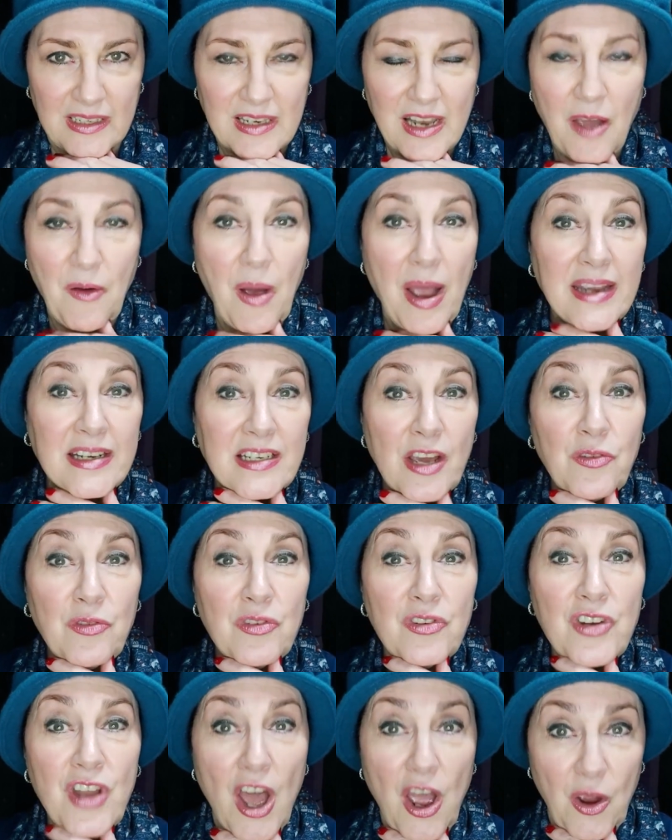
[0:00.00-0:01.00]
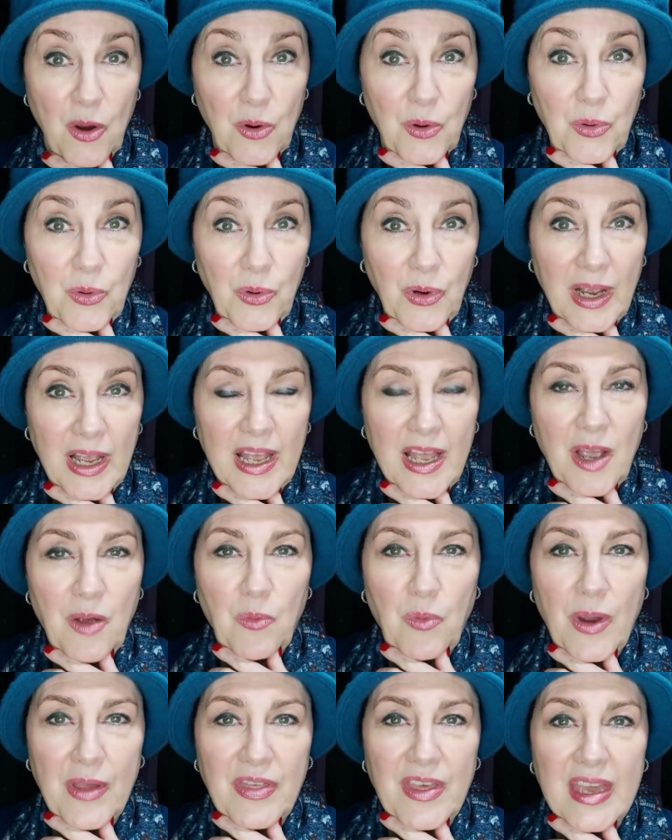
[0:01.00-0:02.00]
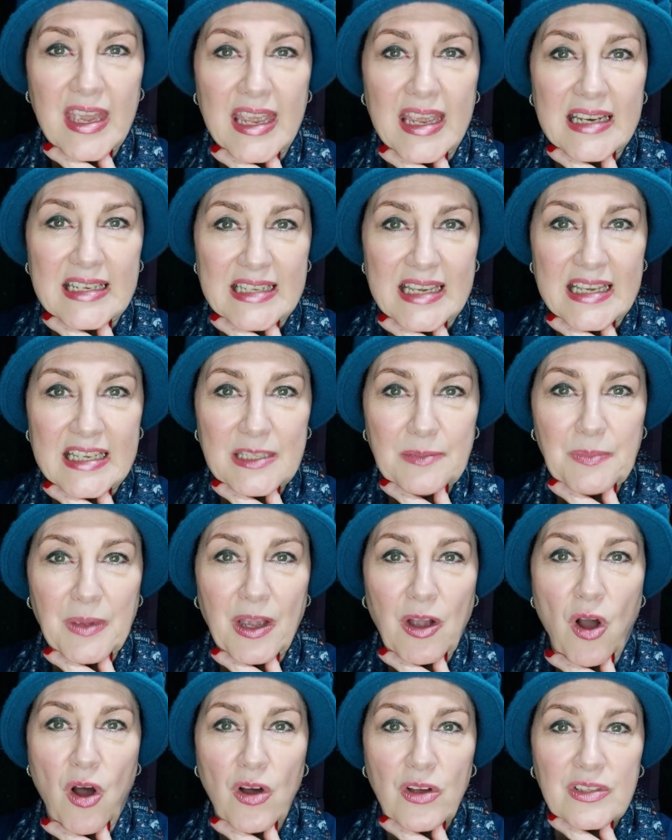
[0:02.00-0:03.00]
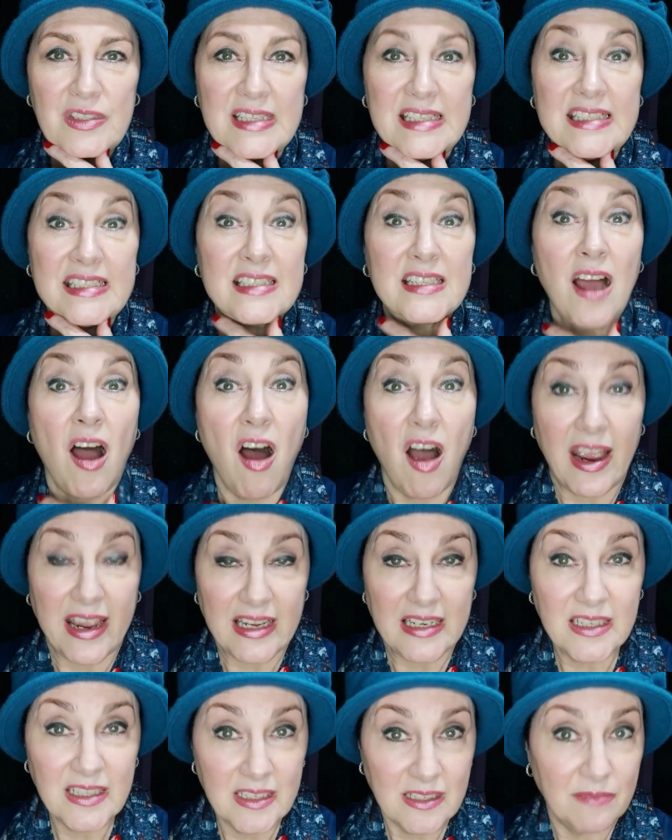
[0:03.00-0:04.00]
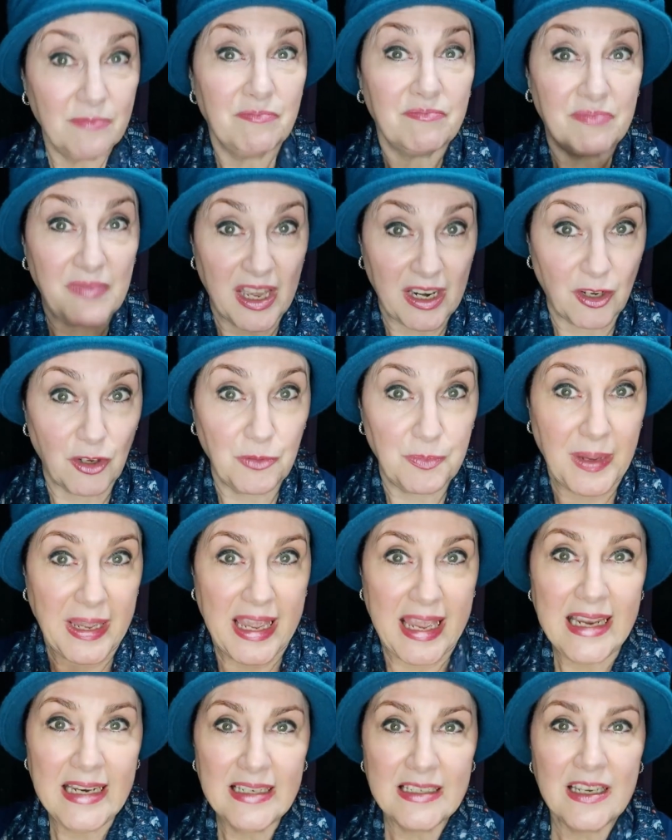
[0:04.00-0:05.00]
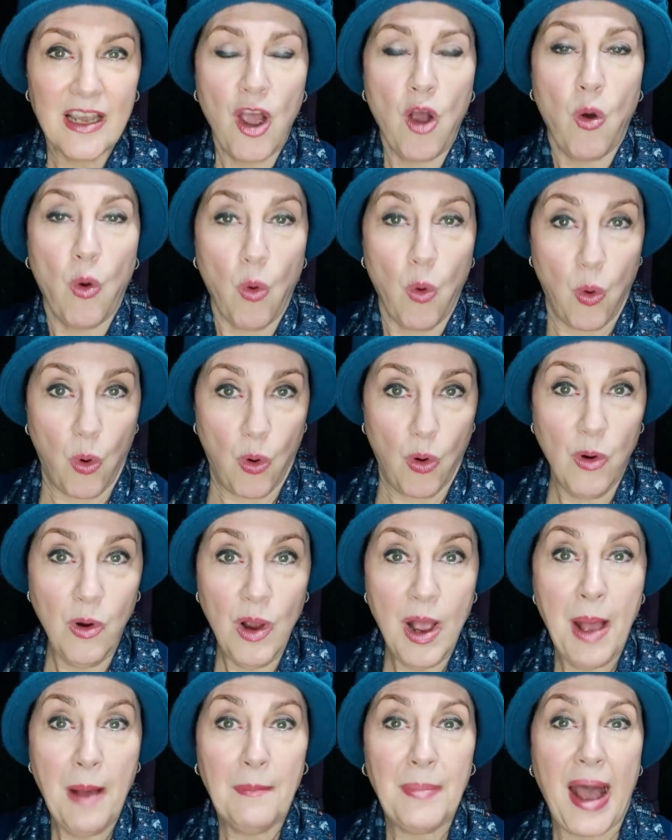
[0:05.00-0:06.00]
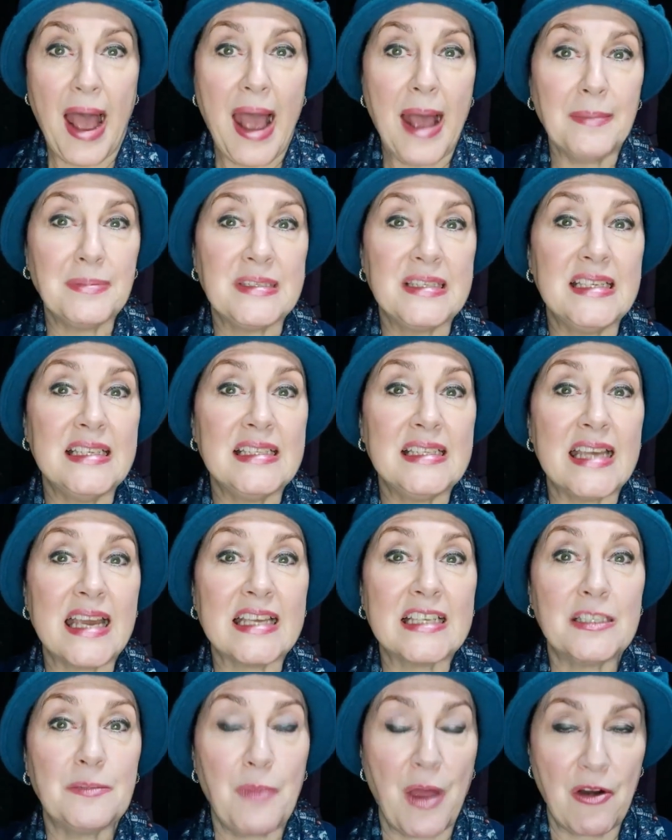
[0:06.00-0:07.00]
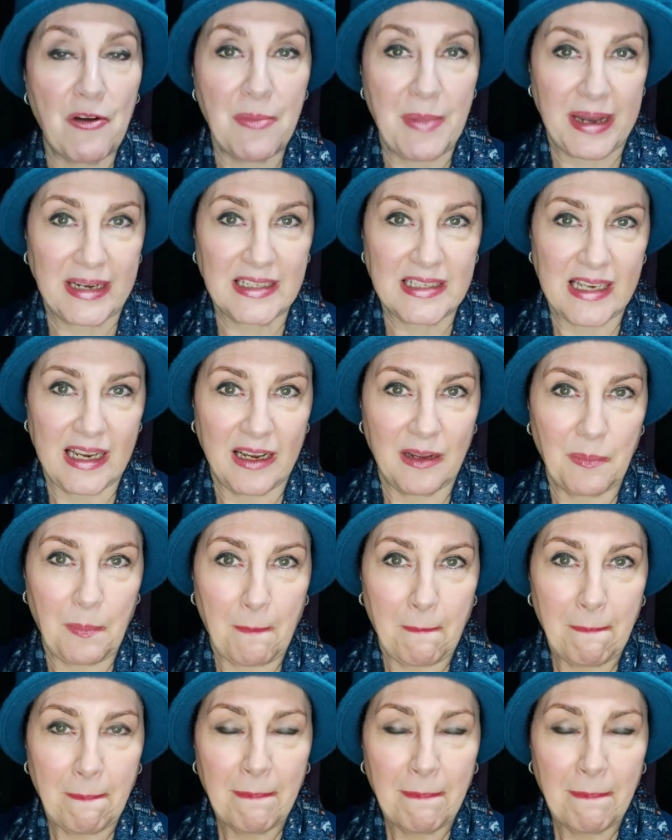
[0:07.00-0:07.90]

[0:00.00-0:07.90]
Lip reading: Now, I don't know whether it is because he's tired, that could be it, or perhaps he's experimenting,